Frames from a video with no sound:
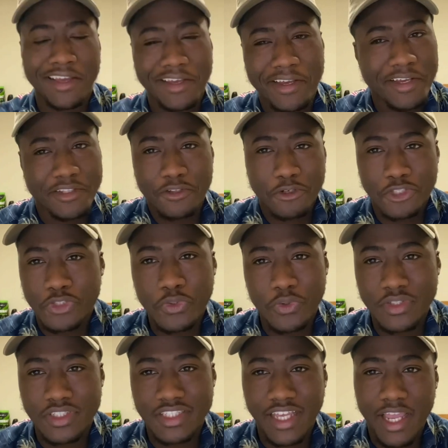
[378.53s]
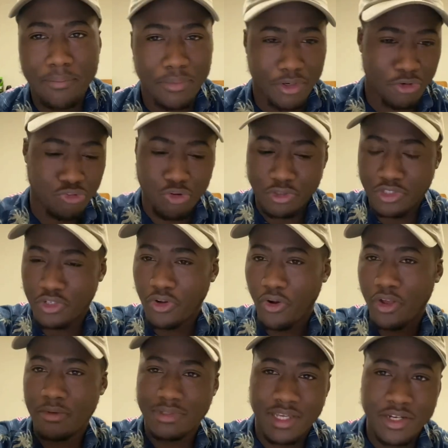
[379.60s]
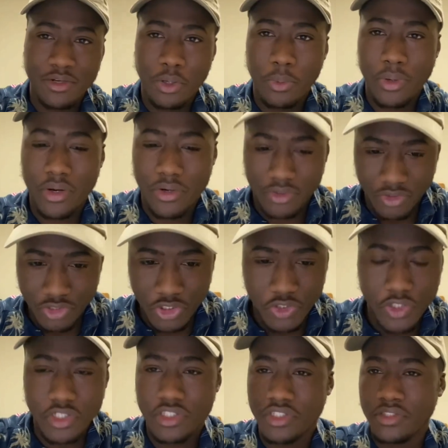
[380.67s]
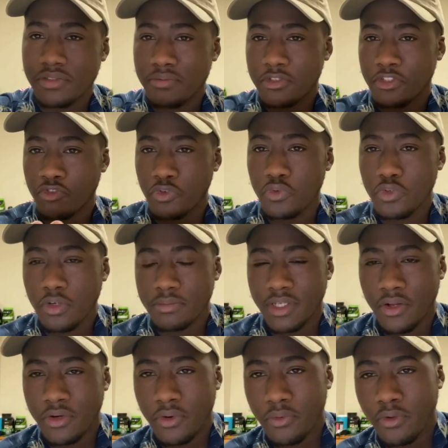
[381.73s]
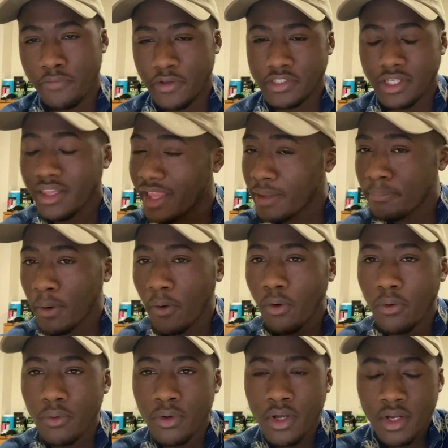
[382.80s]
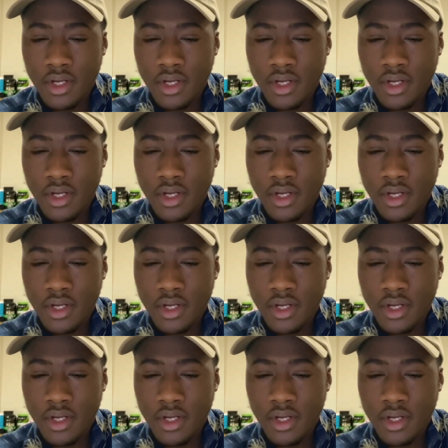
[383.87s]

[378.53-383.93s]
no school in sight, but a crossing guard comes out of nowhere. A construction crew comes out of nowhere to fix a light pole.